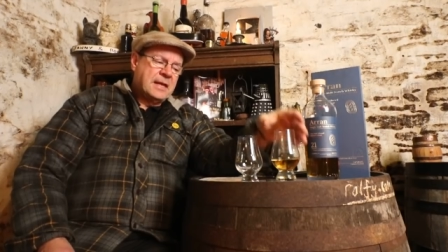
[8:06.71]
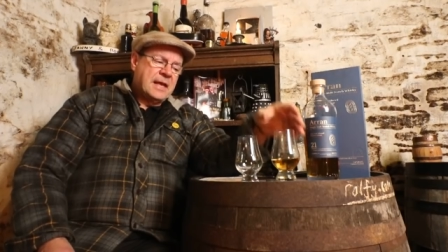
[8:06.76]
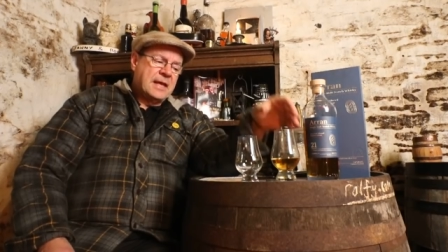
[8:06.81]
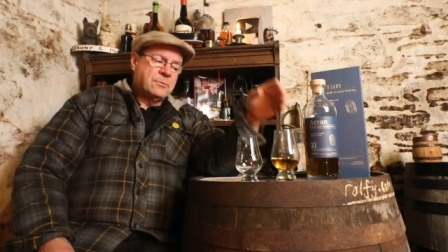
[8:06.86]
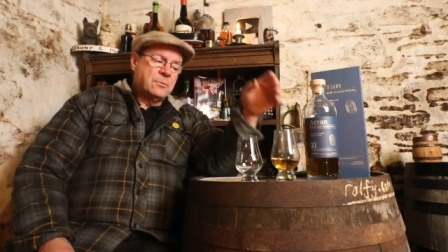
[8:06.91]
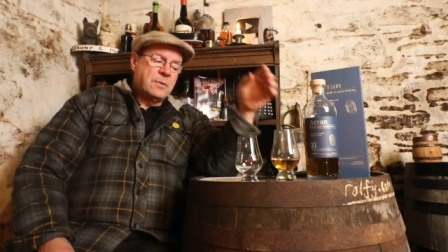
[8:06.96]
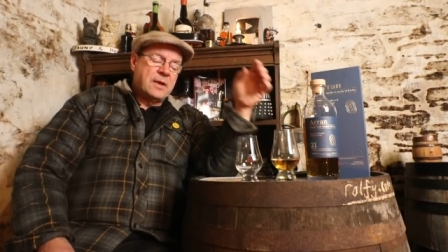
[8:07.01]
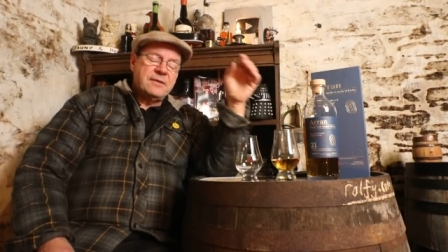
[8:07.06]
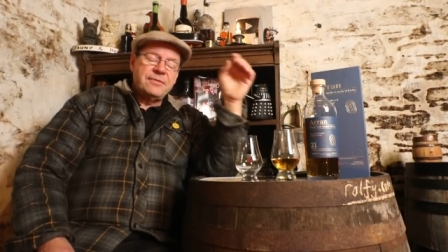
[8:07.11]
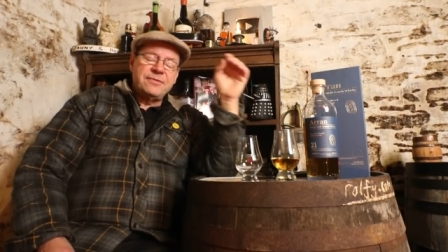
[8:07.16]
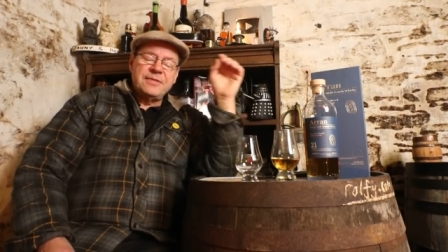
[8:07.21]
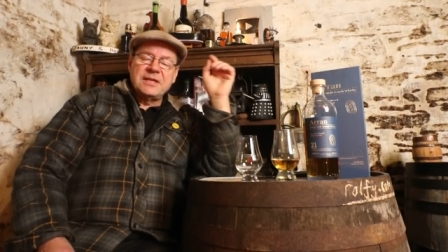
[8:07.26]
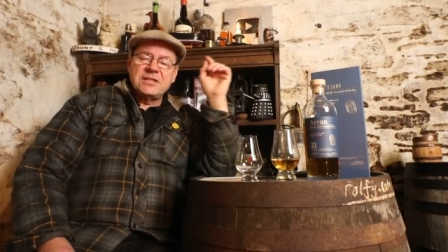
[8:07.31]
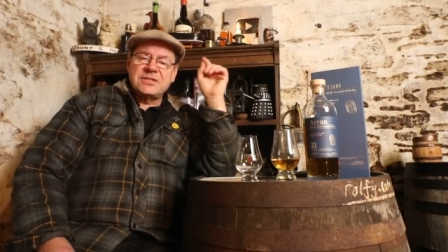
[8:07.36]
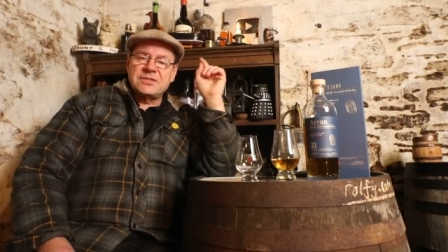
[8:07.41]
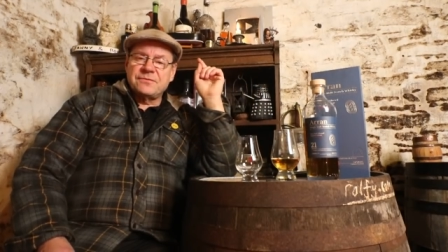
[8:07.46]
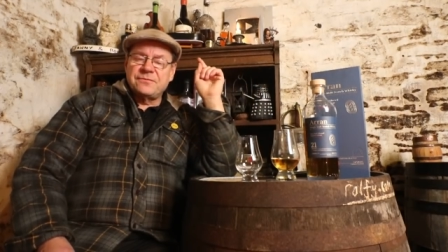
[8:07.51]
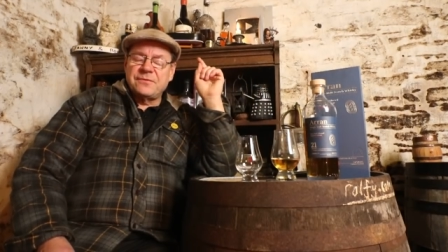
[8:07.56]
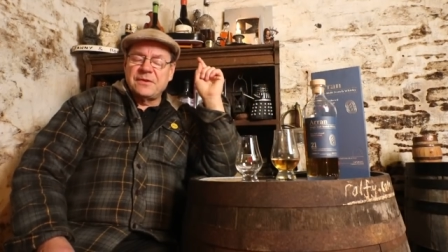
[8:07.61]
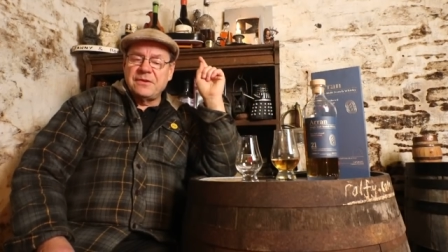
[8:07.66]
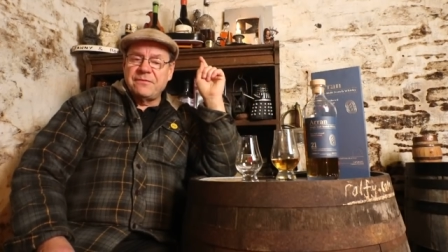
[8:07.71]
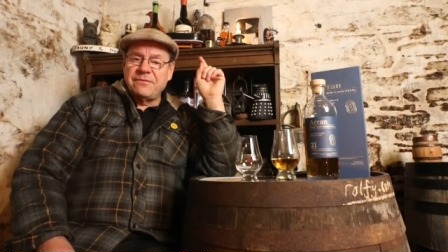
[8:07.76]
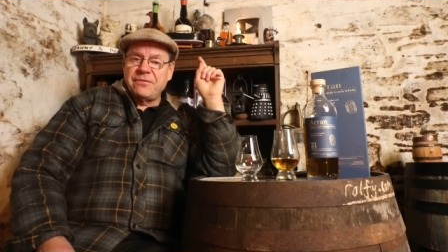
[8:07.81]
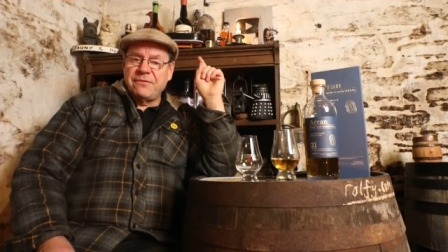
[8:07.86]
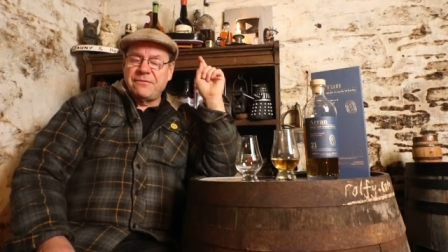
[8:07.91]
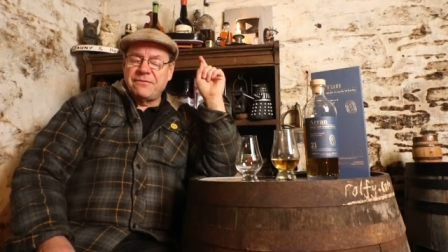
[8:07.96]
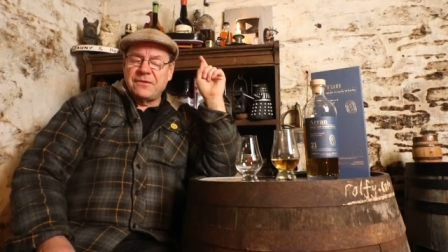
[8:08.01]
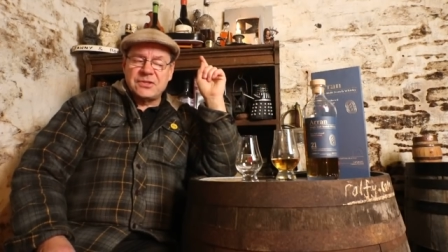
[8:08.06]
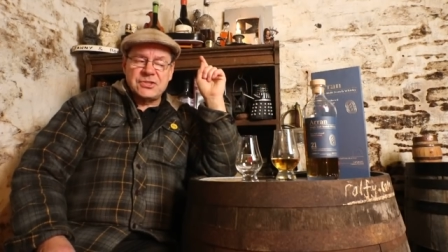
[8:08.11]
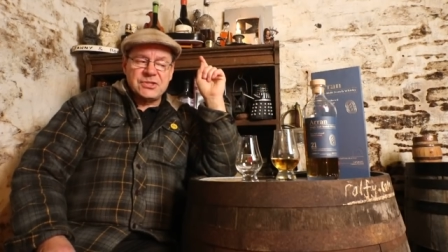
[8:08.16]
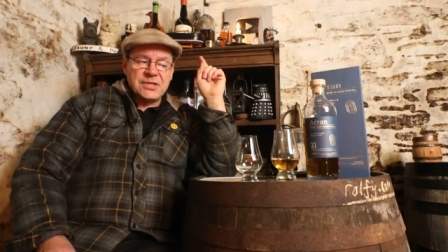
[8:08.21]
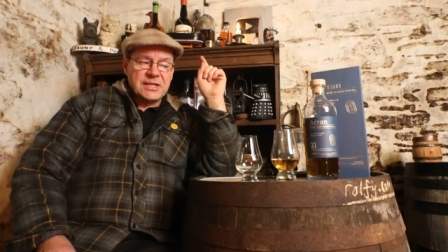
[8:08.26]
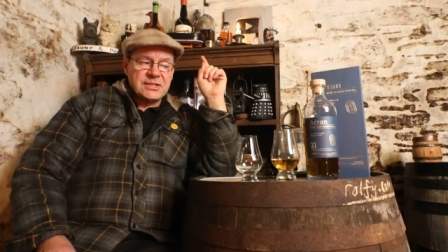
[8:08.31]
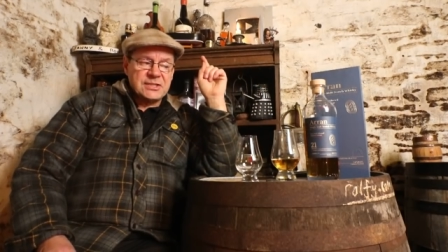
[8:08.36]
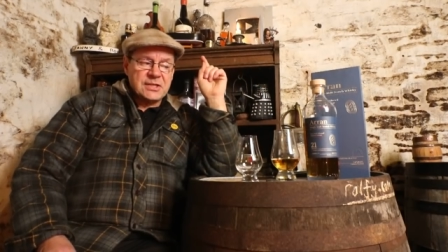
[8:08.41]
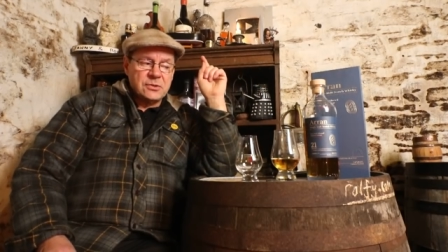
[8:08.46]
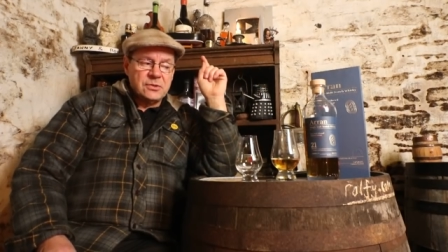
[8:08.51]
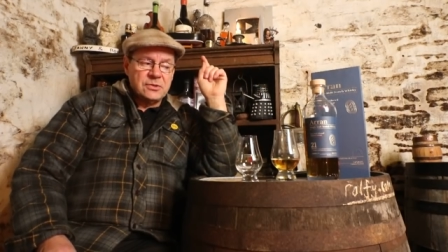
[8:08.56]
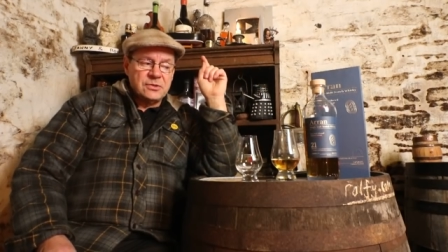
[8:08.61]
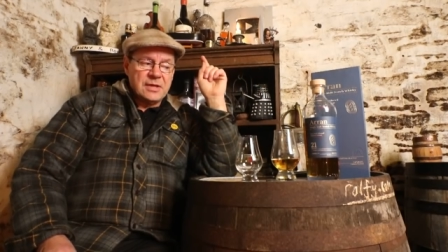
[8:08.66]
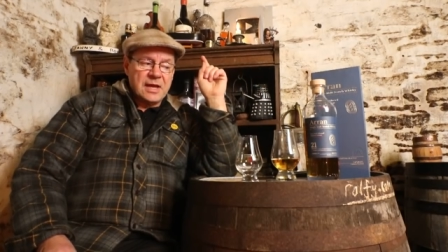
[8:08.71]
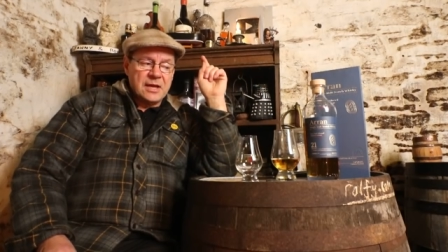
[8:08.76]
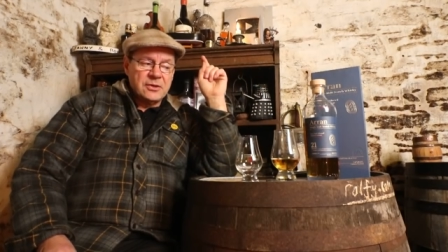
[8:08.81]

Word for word: And one, things, one of the first things I,